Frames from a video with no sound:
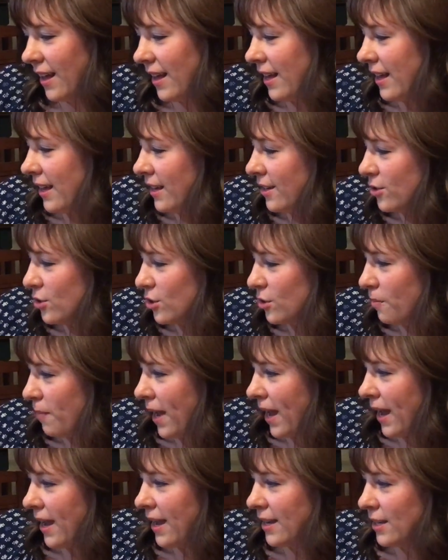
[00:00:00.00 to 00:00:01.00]
each
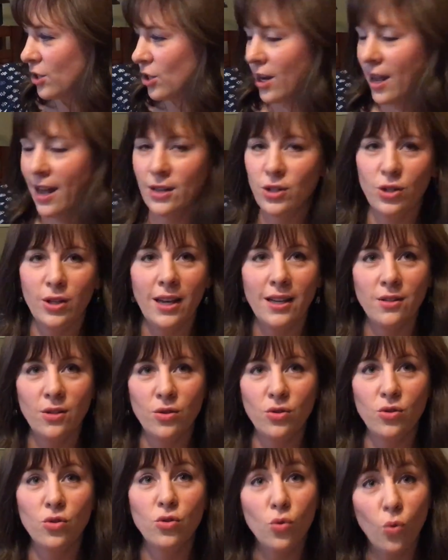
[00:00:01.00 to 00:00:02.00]
page actually has a
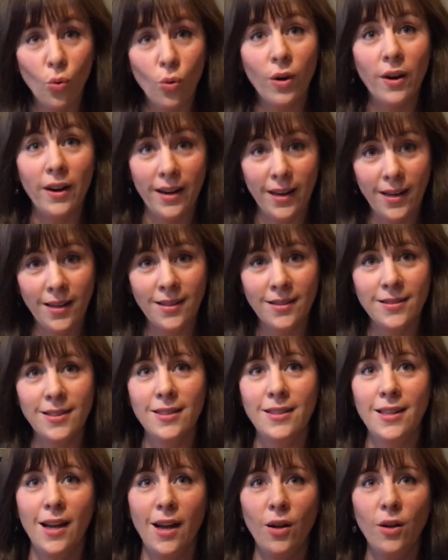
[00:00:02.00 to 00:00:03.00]
story to
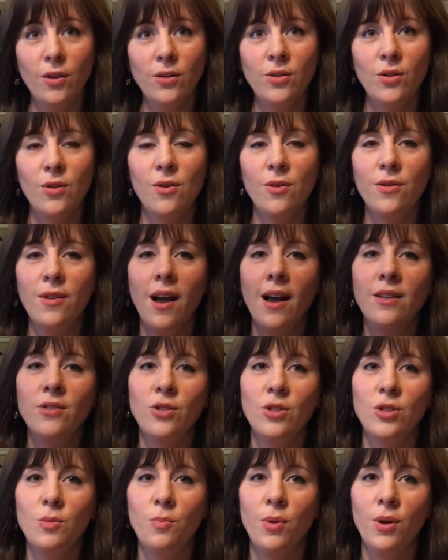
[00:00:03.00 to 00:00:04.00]
tell. So they're not
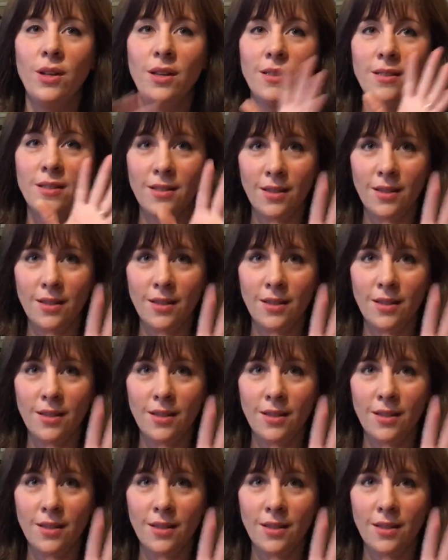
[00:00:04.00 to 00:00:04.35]
just putting